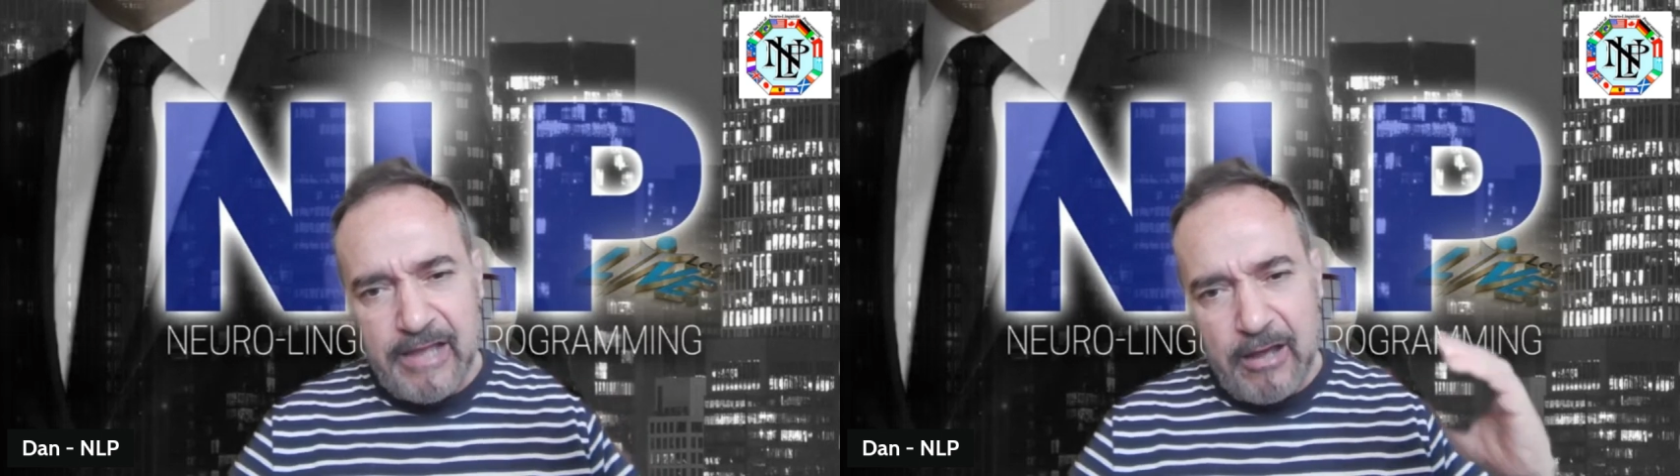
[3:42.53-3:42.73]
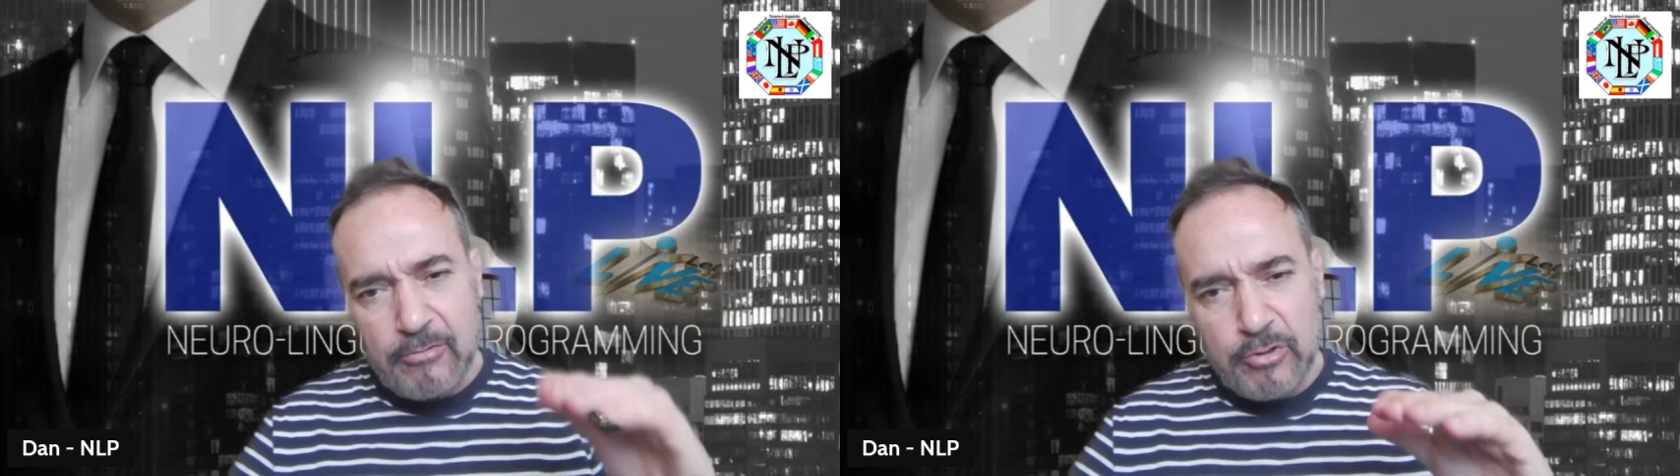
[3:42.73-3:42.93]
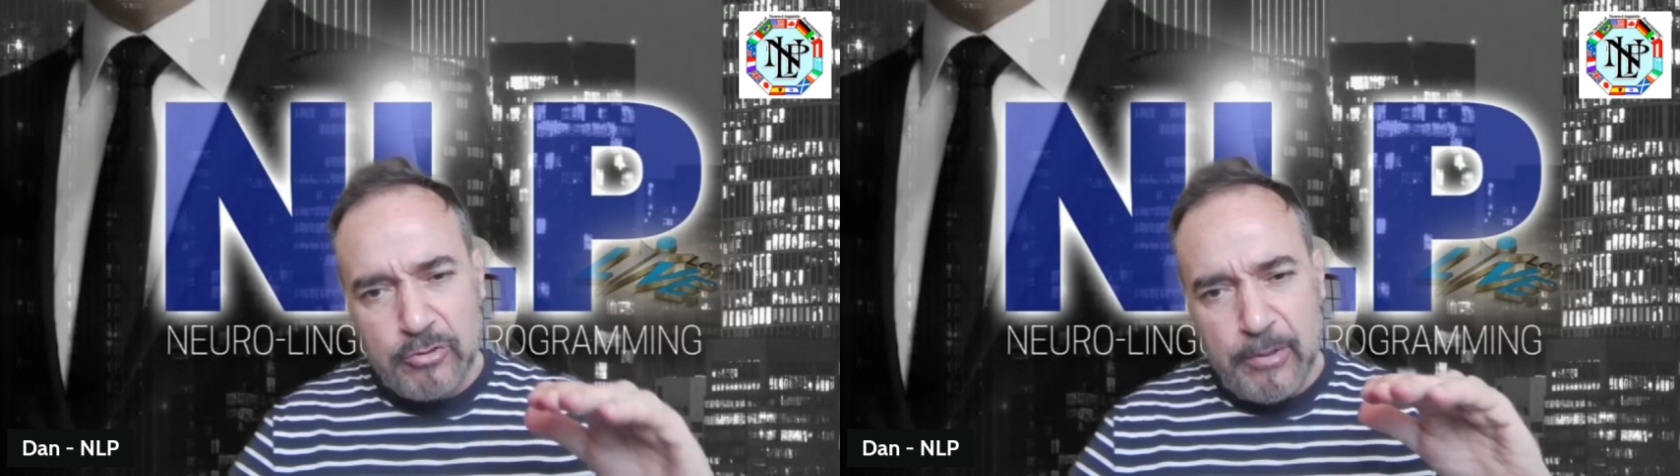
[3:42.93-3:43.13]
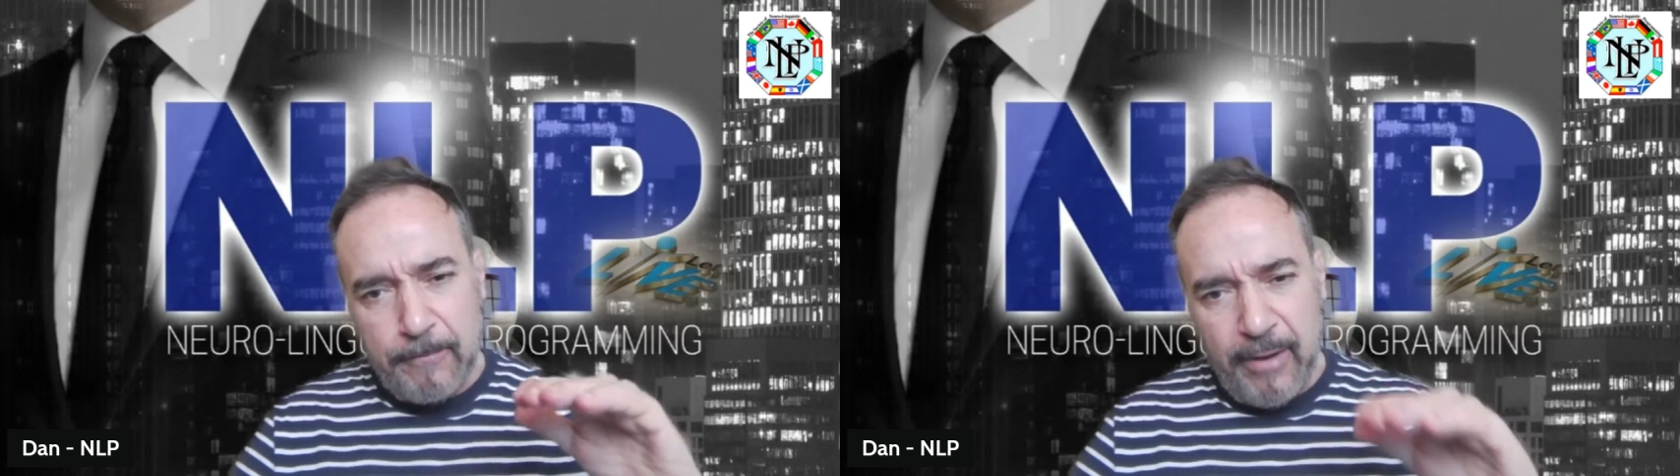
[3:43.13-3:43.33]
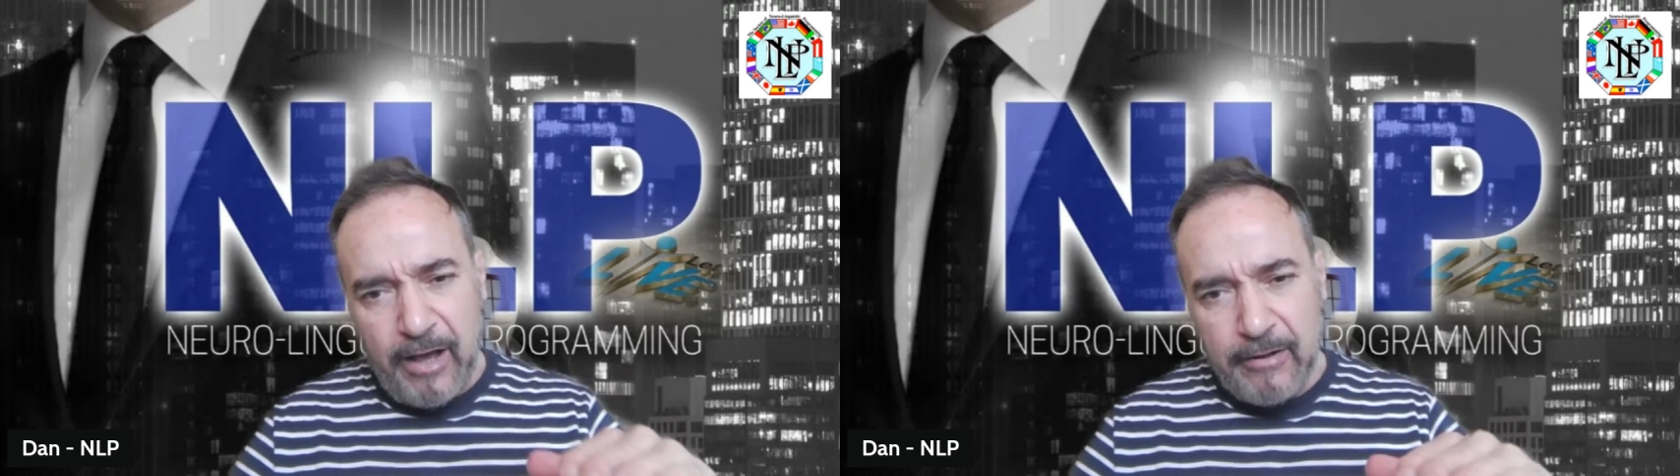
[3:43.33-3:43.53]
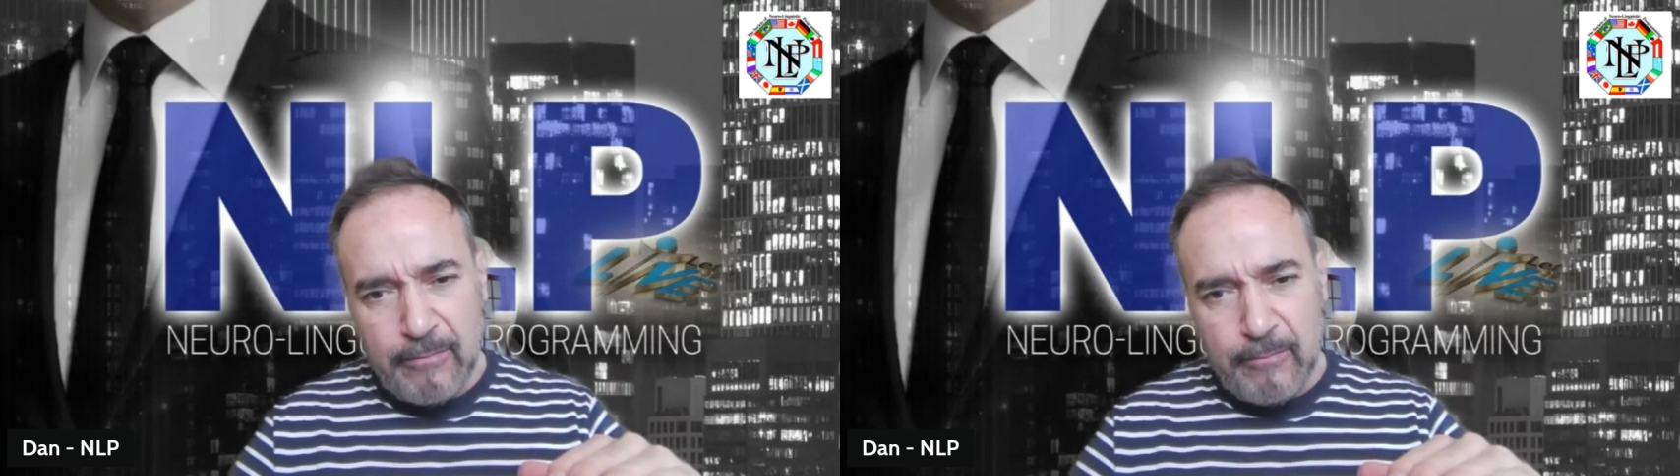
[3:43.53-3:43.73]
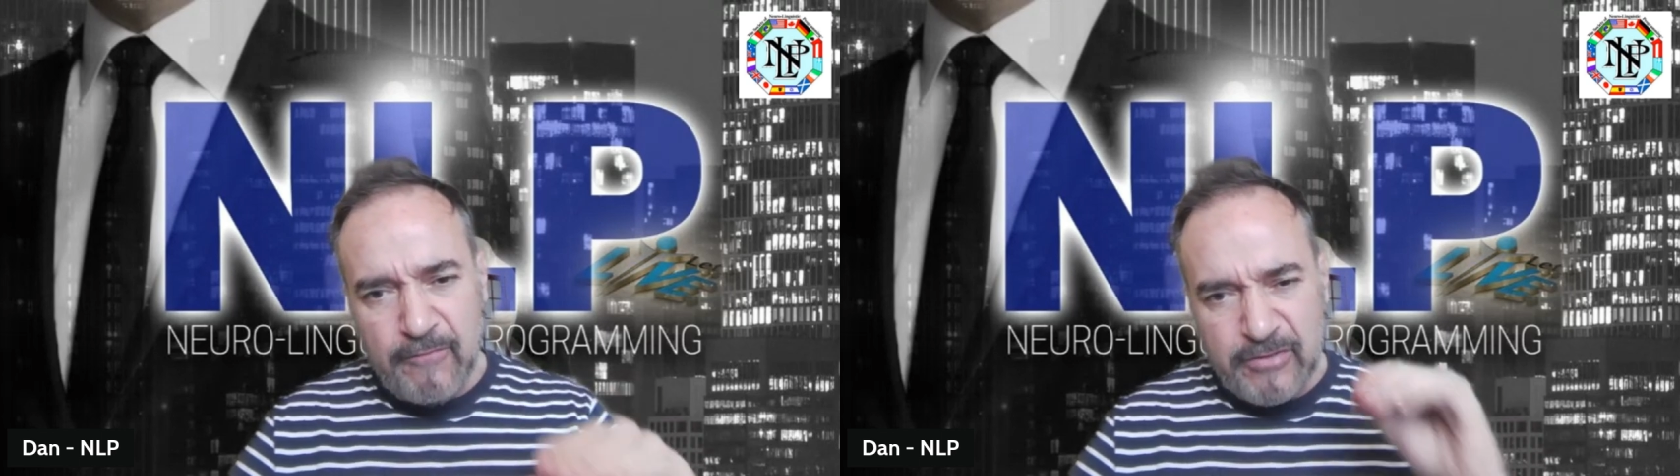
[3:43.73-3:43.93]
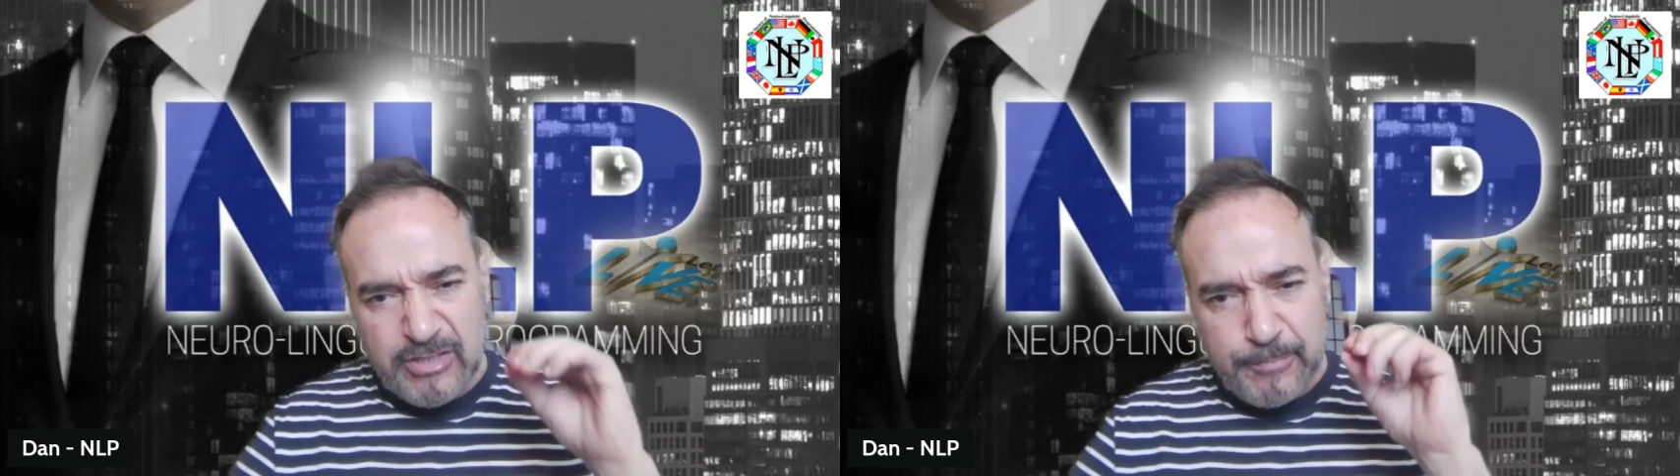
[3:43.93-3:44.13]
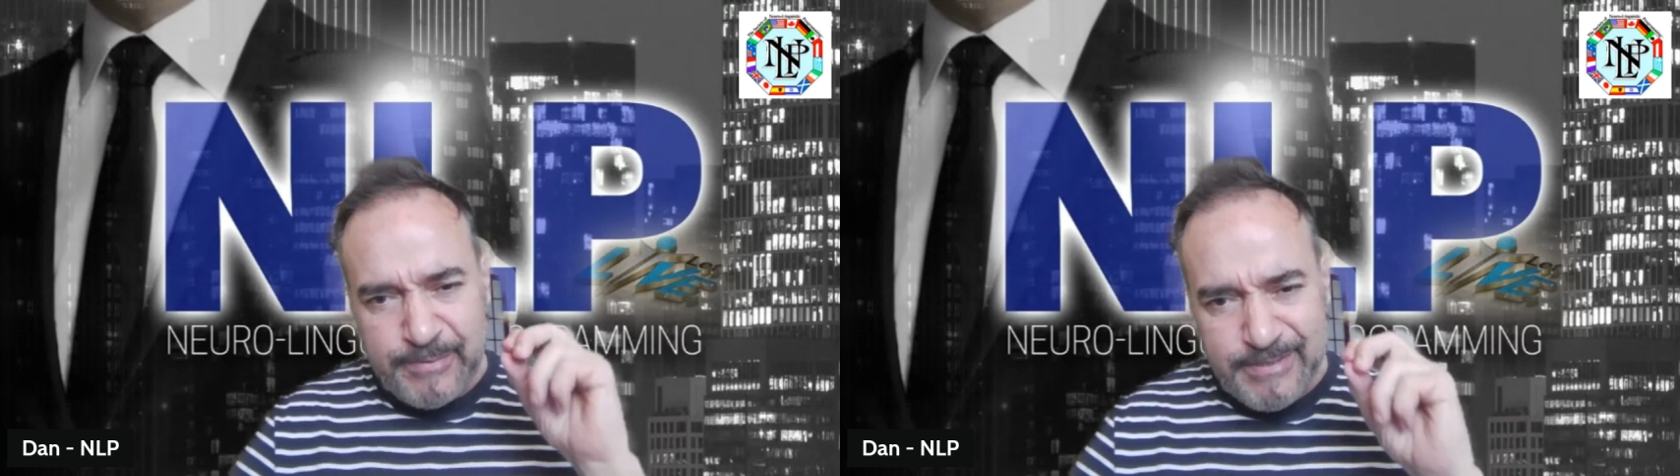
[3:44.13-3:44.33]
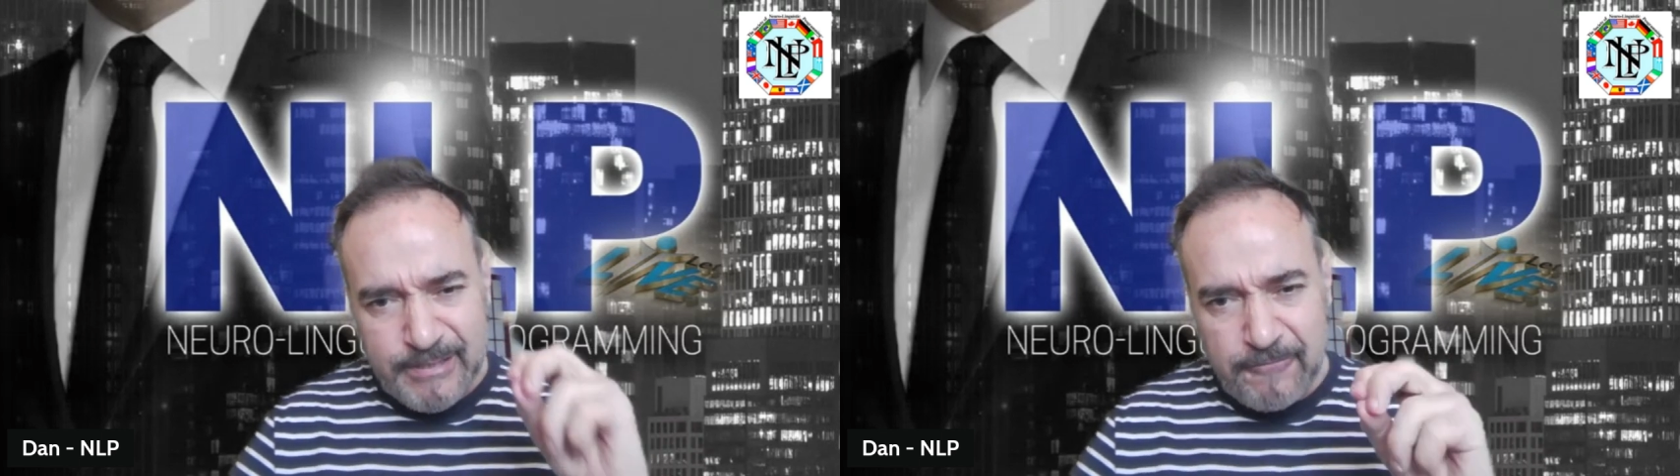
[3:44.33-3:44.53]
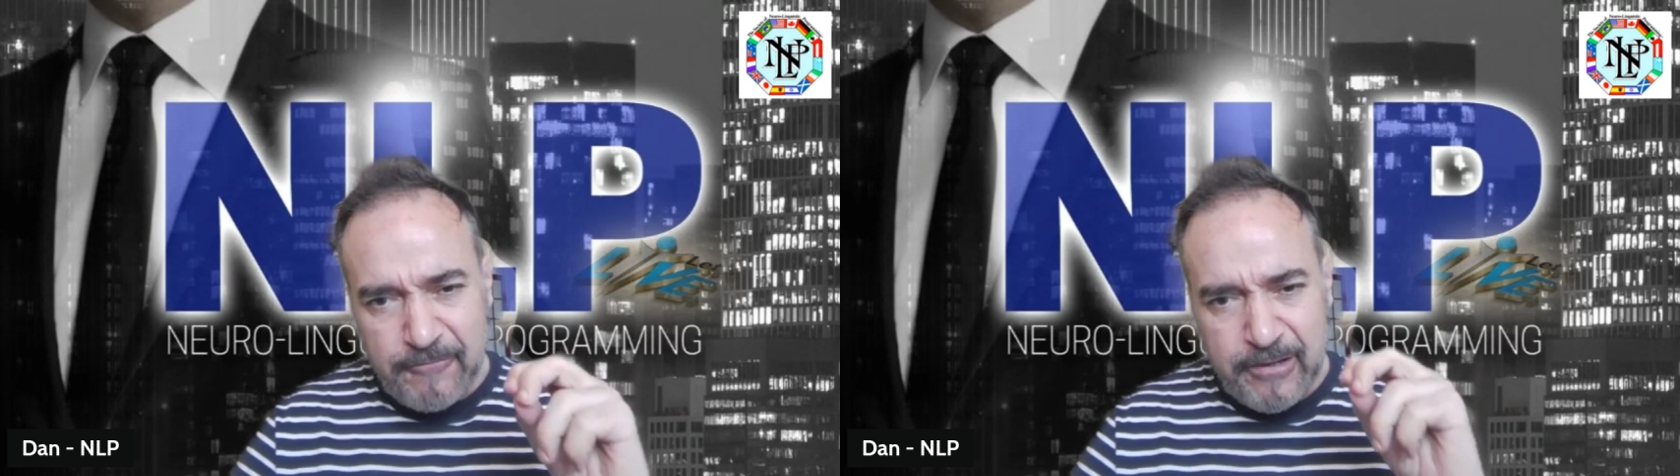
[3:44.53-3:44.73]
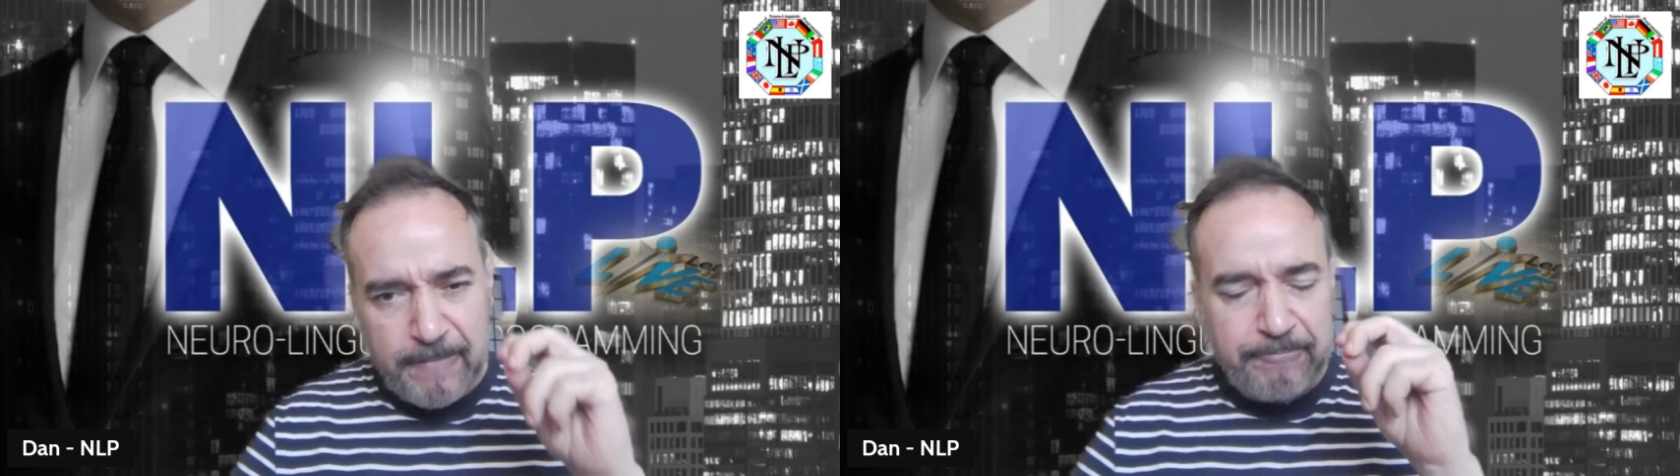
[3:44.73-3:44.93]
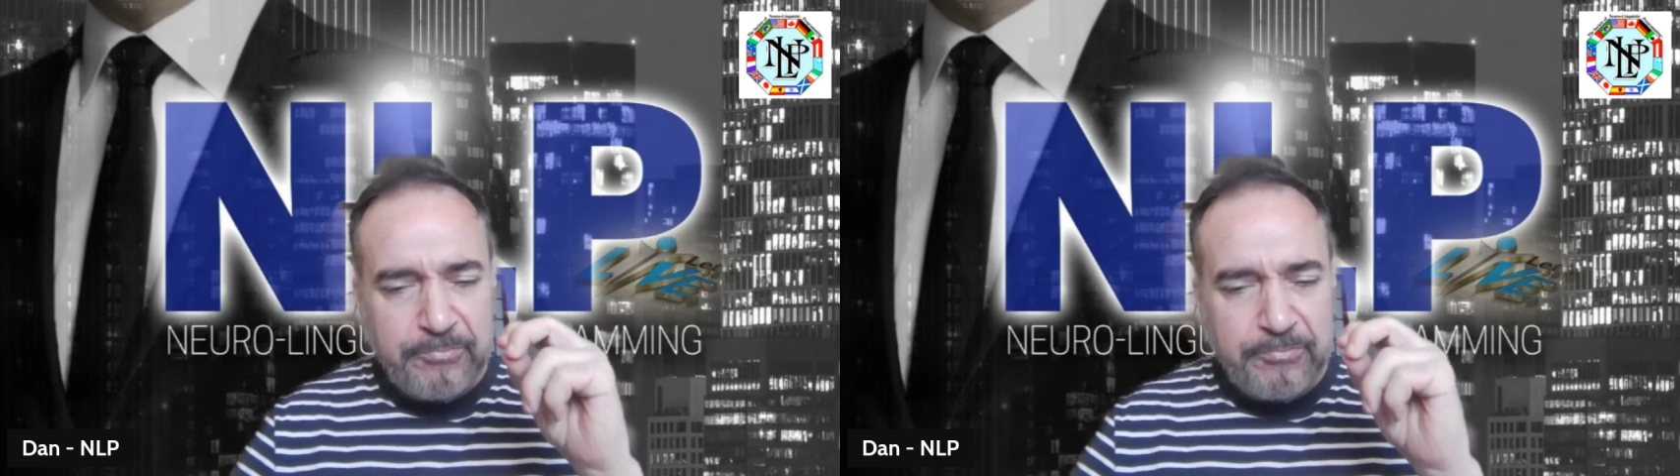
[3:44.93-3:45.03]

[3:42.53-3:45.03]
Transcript: down to the bottom of the specific